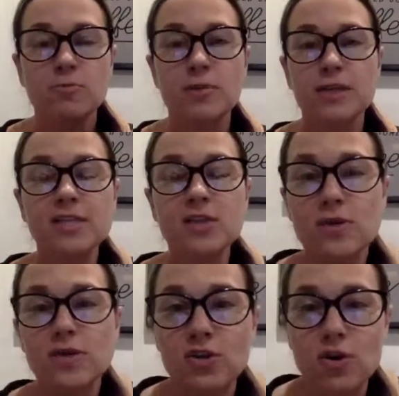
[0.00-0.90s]
Please go
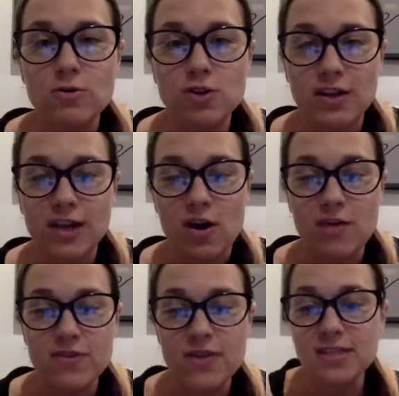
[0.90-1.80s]
into your Coach Online
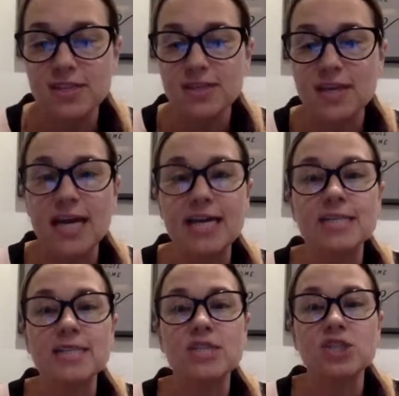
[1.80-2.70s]
office
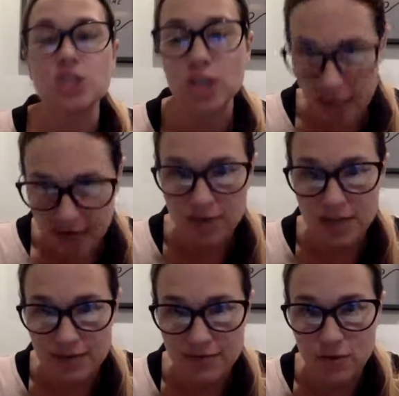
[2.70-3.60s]
and check out
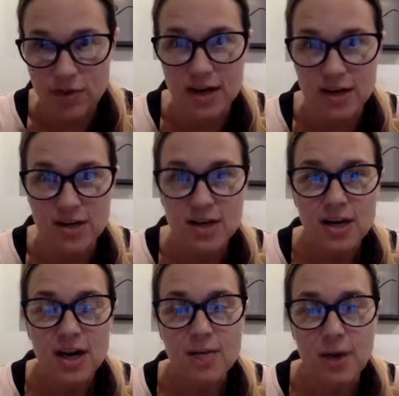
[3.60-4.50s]
the info there
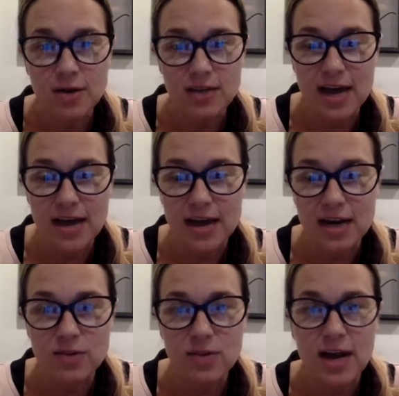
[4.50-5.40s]
about that. I
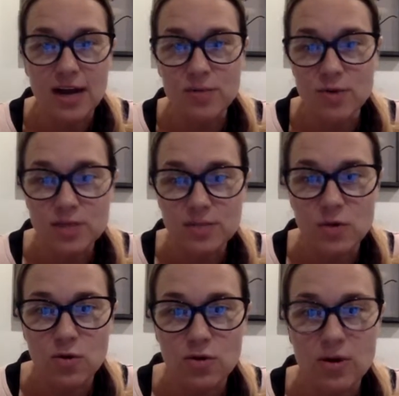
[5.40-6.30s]
know that I am going to be
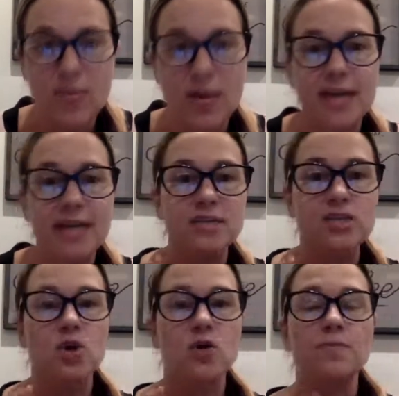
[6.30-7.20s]
ordering mine.
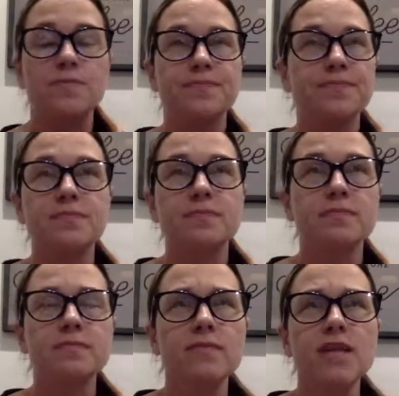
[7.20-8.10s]
So
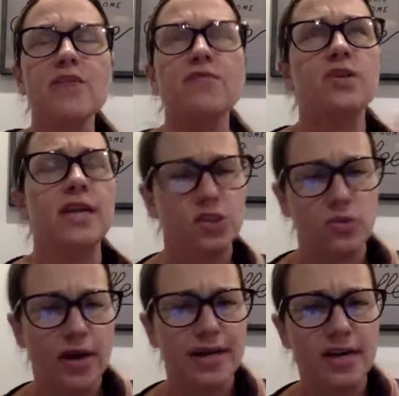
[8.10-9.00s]
if you're like, do
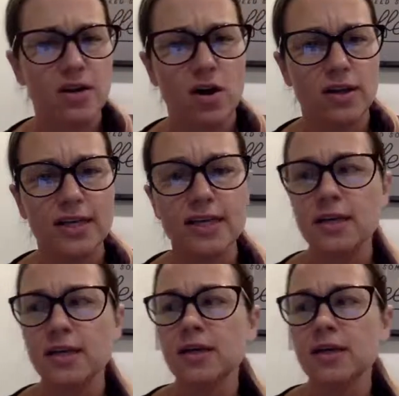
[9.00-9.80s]
I need it, Holly?